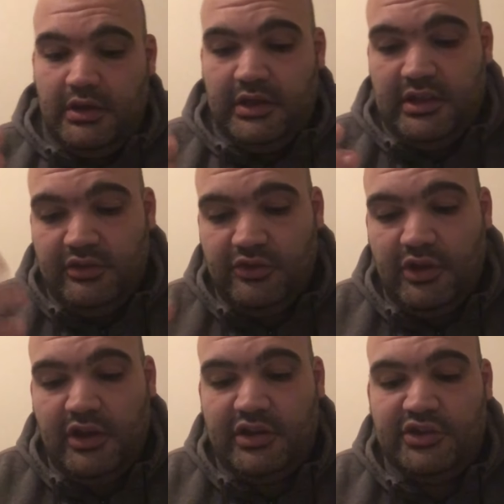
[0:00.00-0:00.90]
in
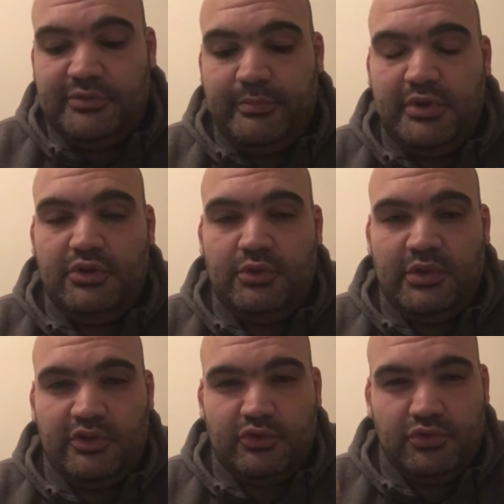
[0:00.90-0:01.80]
Turkish, blue
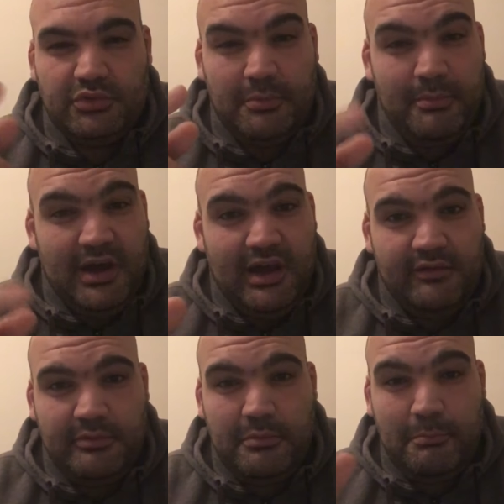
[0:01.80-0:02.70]
is called
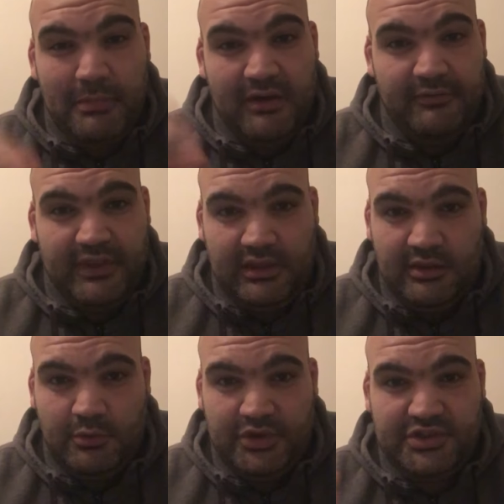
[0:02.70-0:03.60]
mavi,
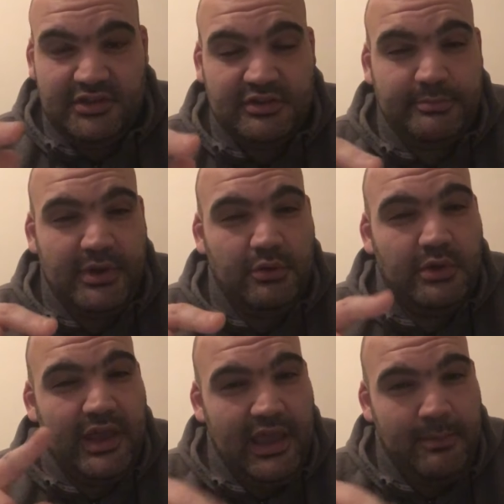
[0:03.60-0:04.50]
which is spelled
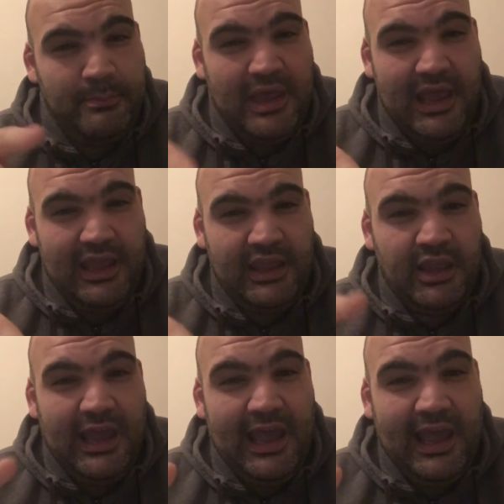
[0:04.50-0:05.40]

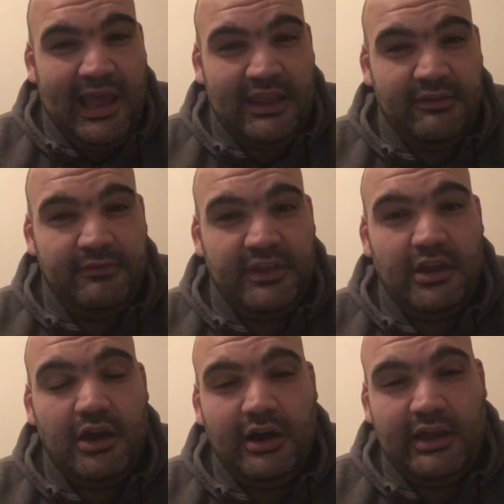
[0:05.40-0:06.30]

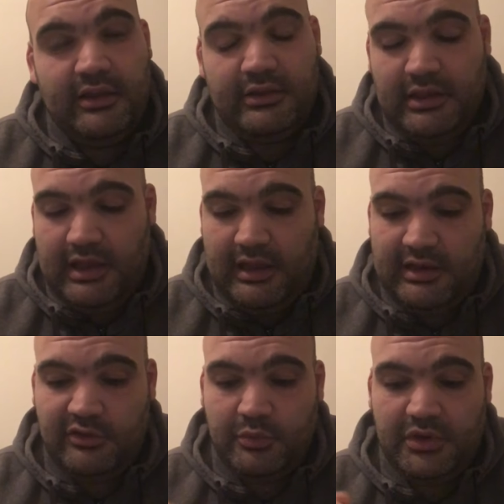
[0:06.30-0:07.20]
M-A-A-V-I, and
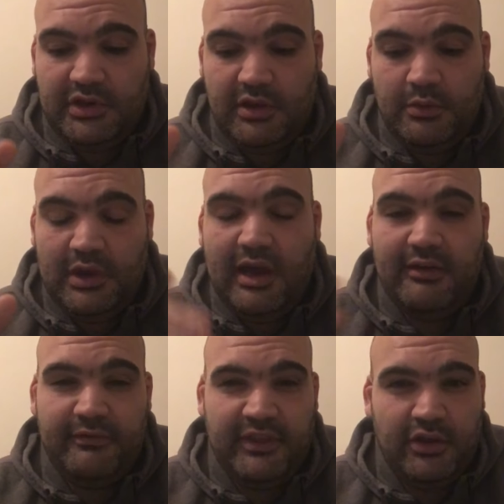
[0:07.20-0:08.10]
as we know,
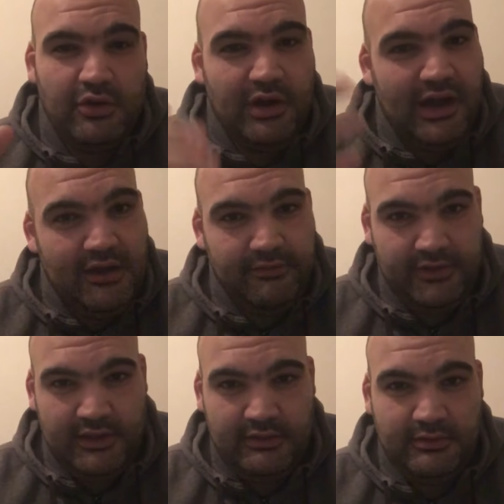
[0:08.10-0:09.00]
avi or
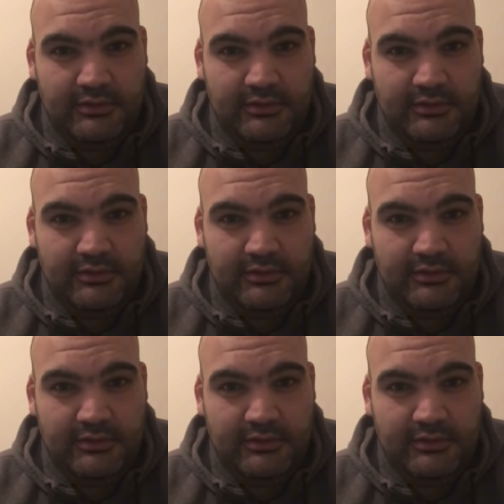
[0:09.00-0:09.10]
ave